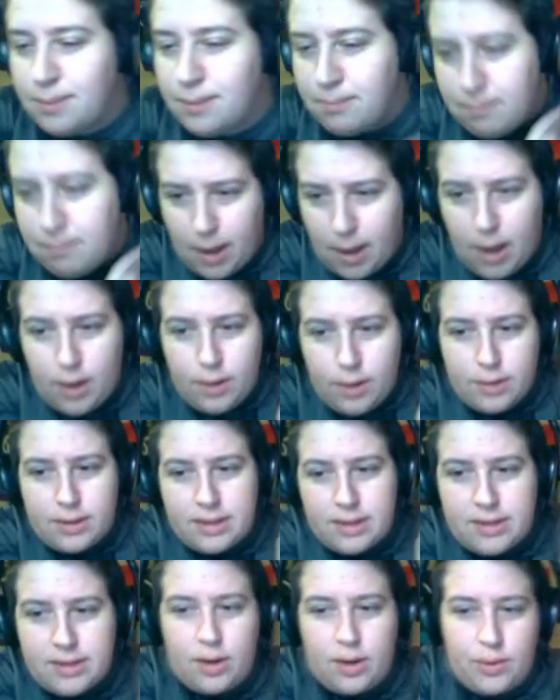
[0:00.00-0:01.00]
Poke the
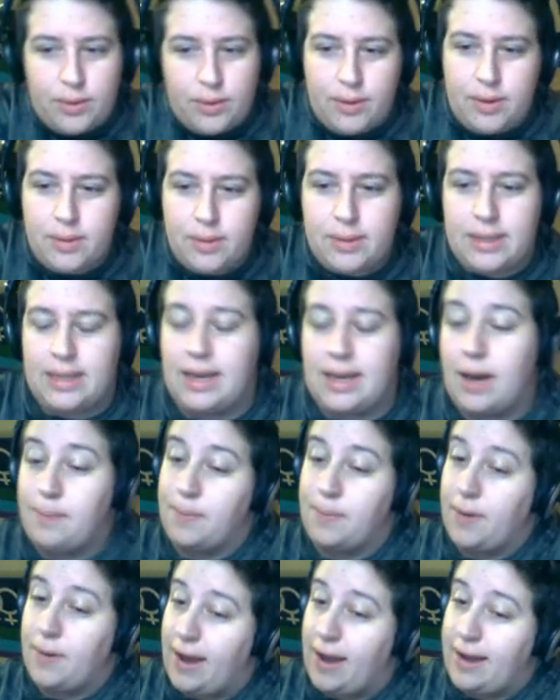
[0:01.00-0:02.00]
Totoro in the upper
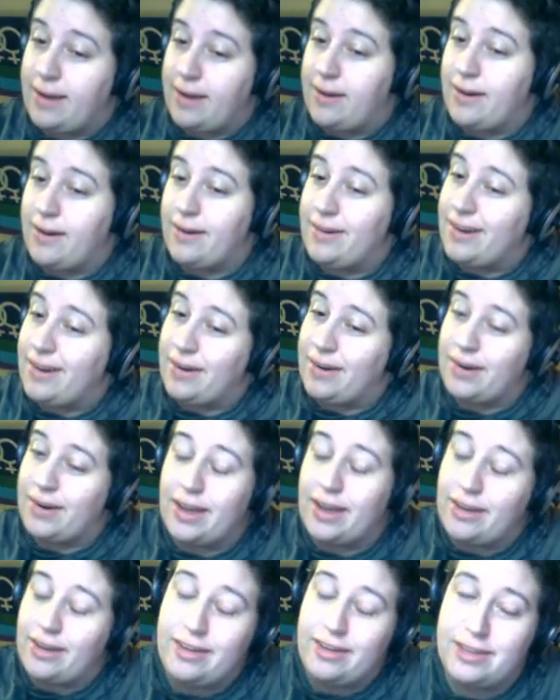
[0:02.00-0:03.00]
iCard
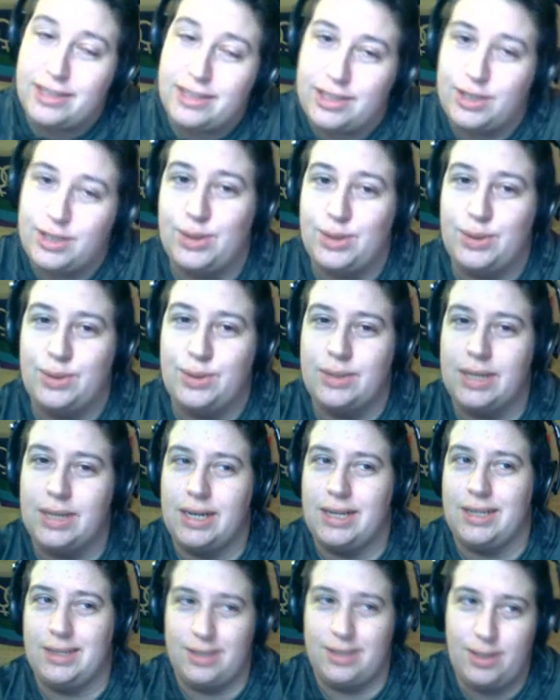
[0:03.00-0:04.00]
area
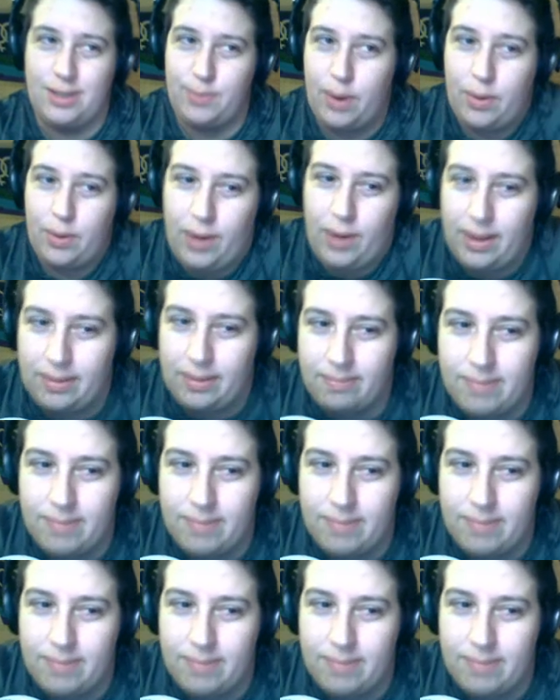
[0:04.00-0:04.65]
to see Part 1.